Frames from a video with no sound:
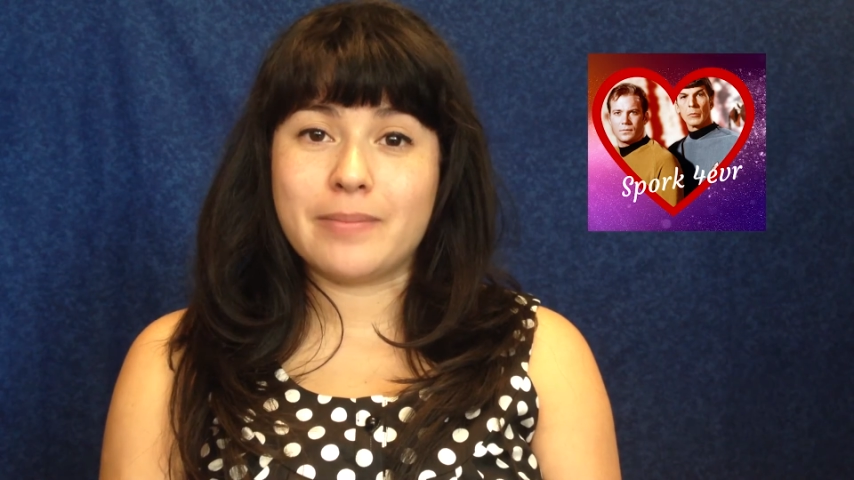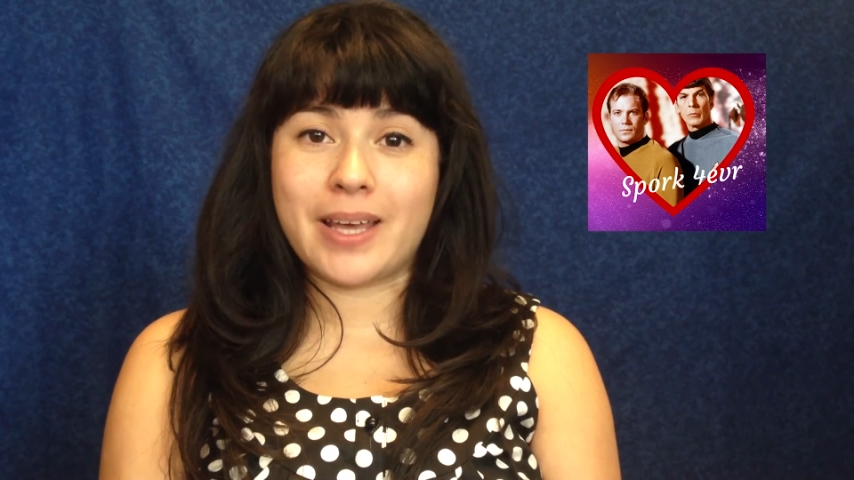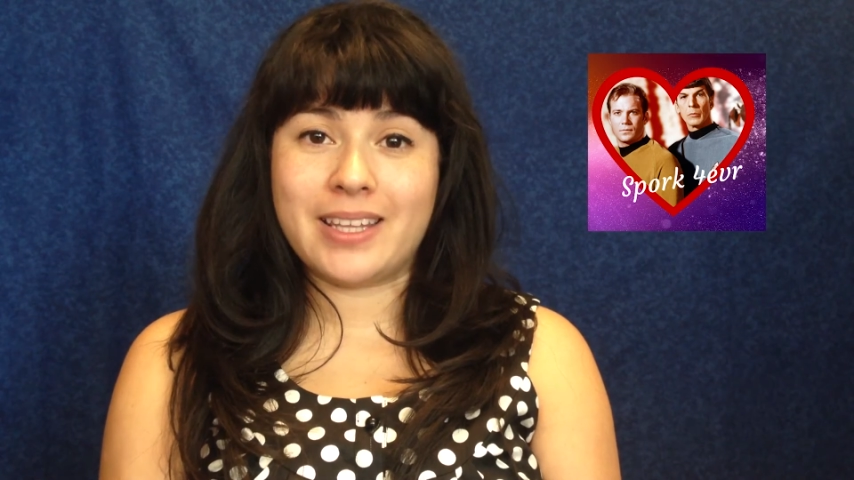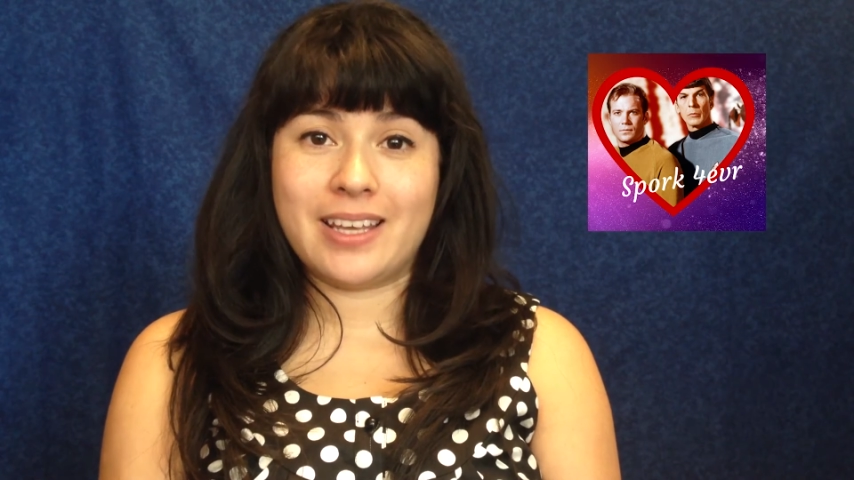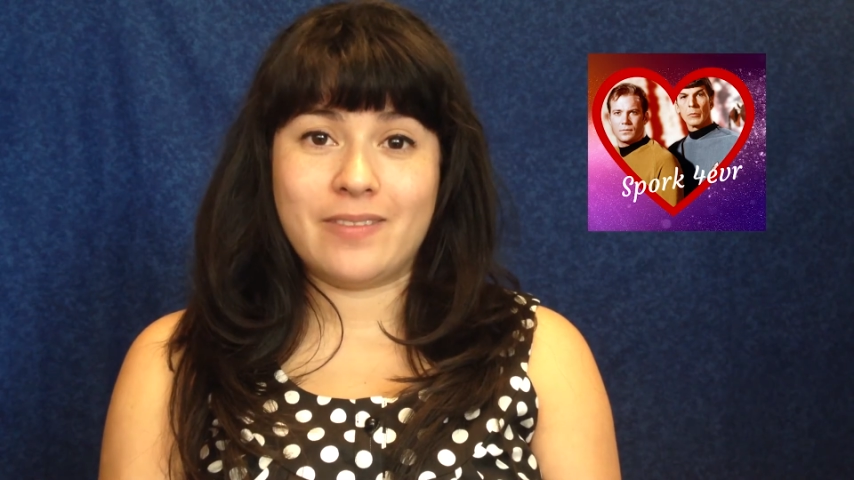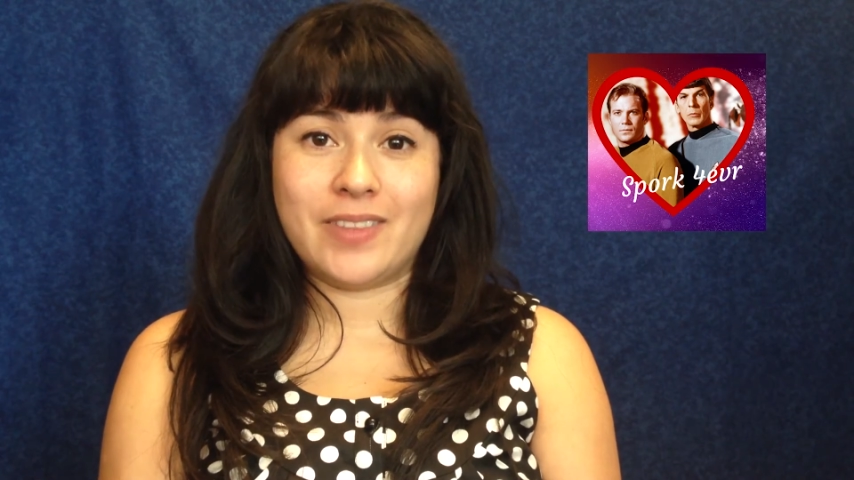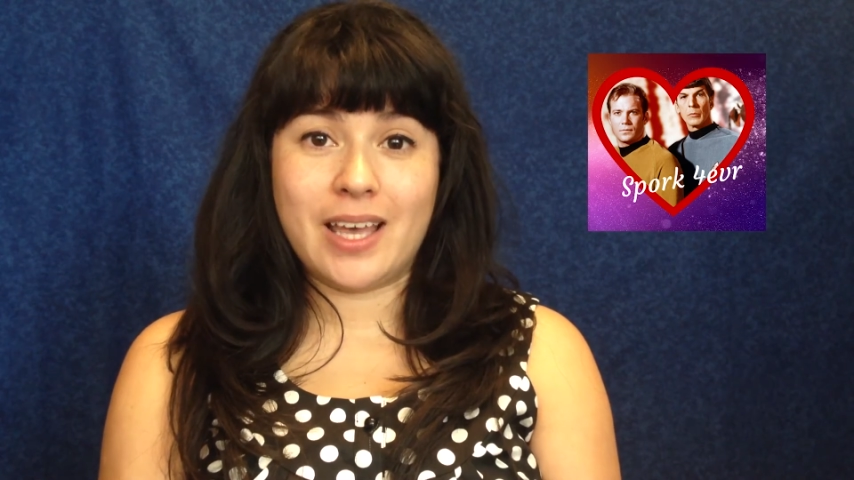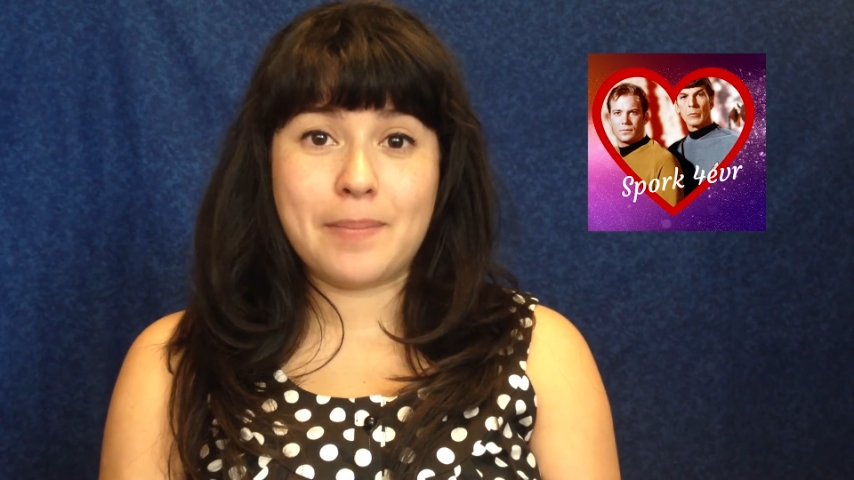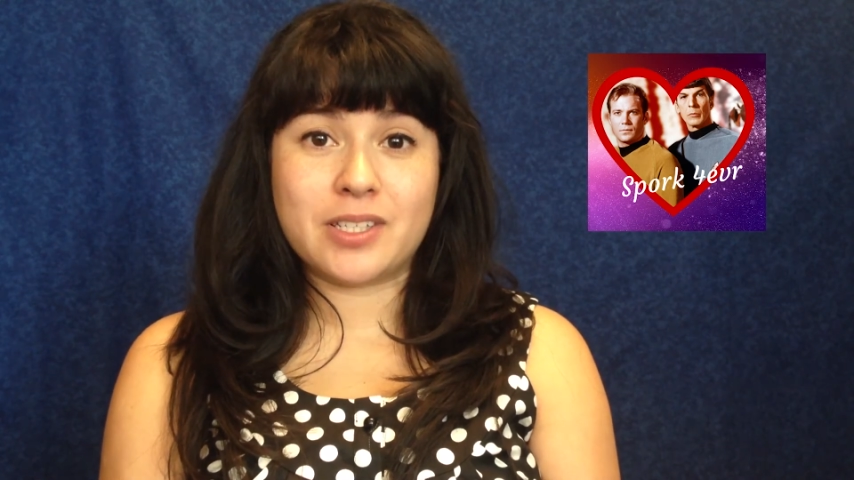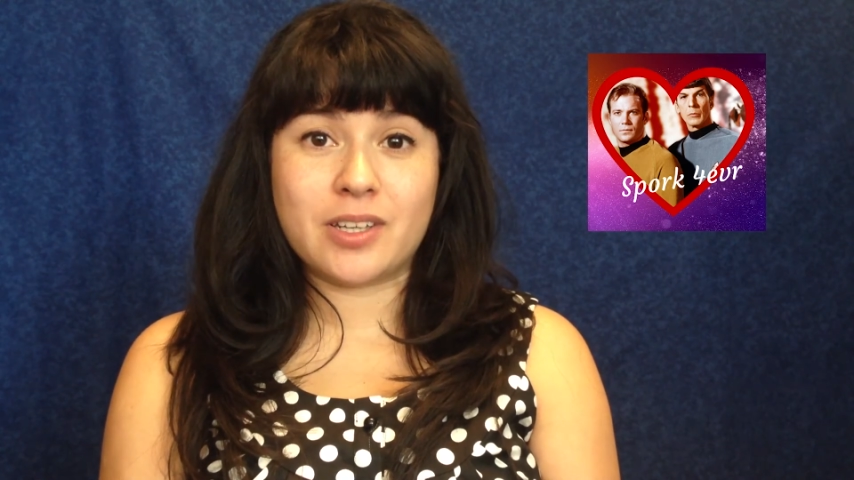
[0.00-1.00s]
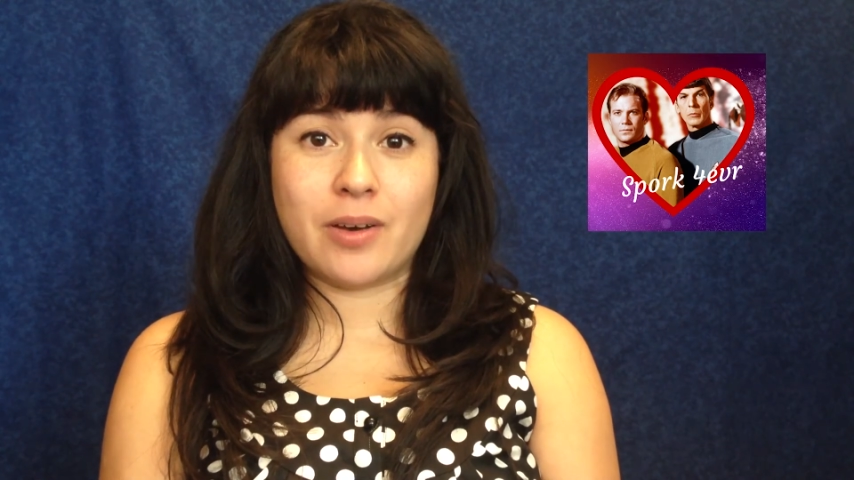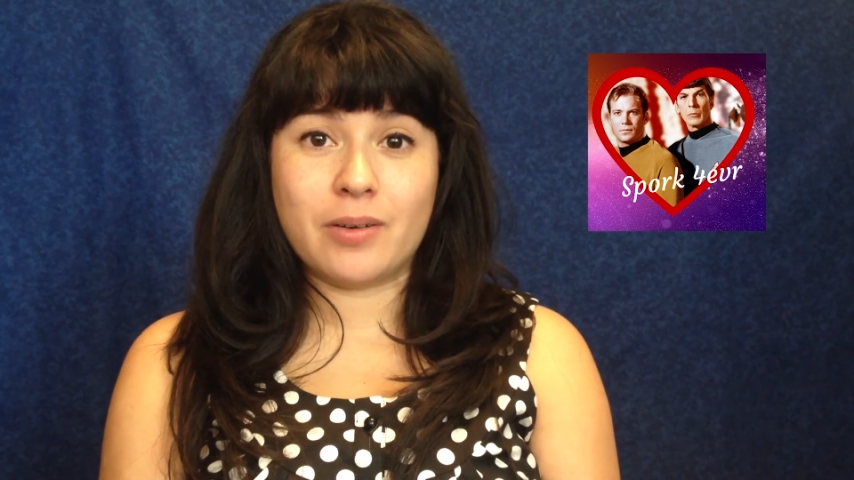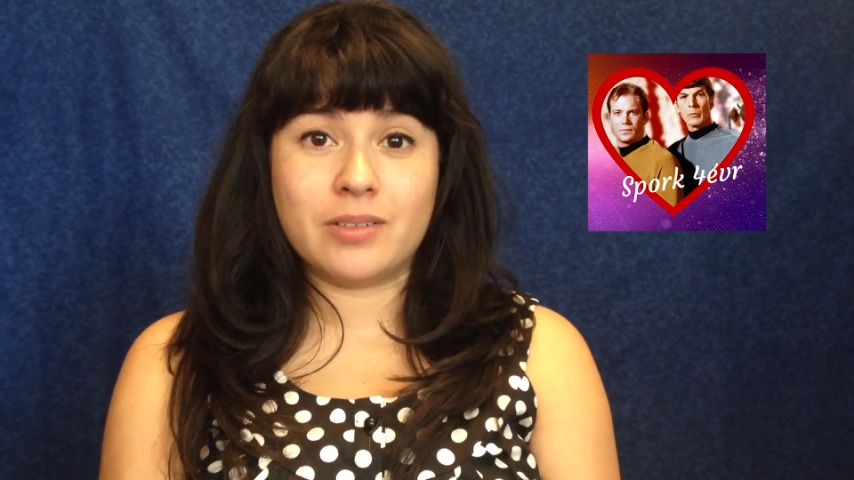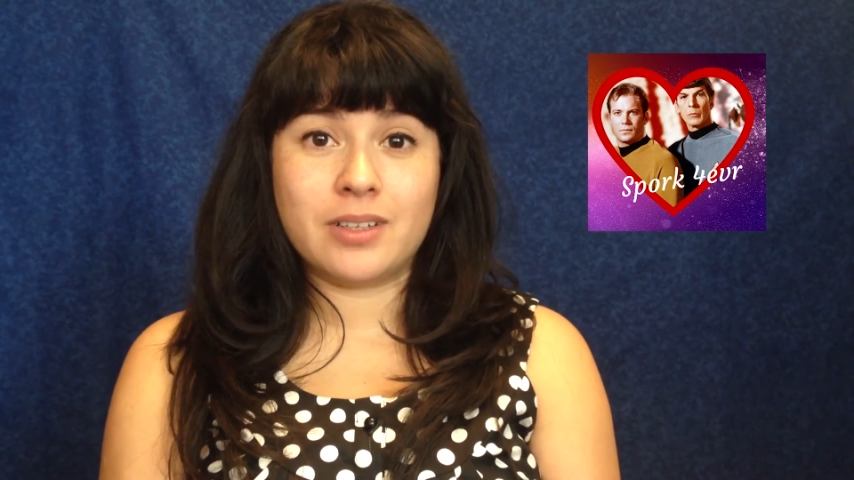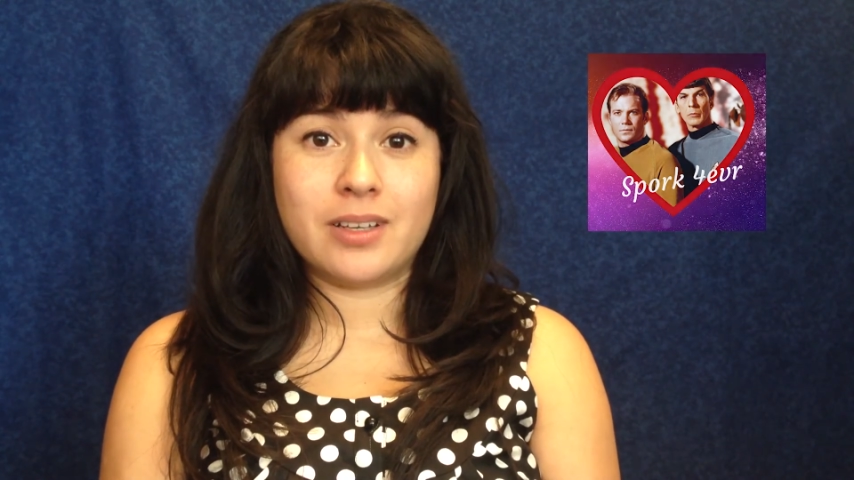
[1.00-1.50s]
by the end of the
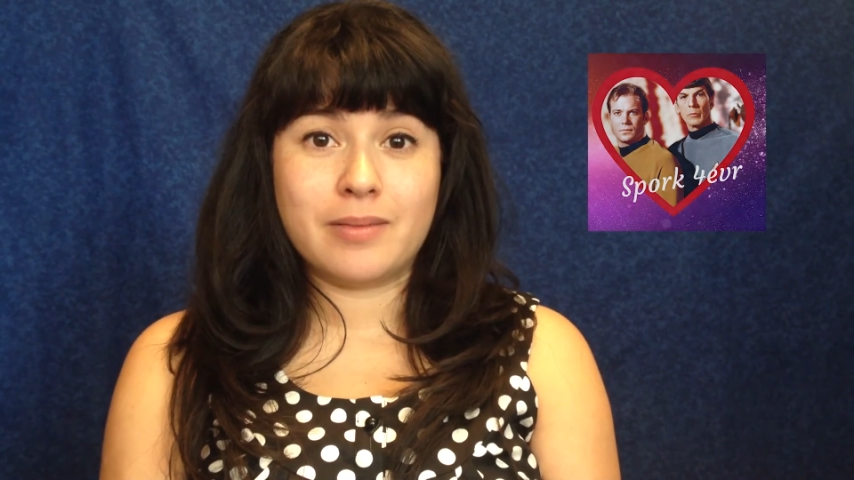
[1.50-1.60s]
episode,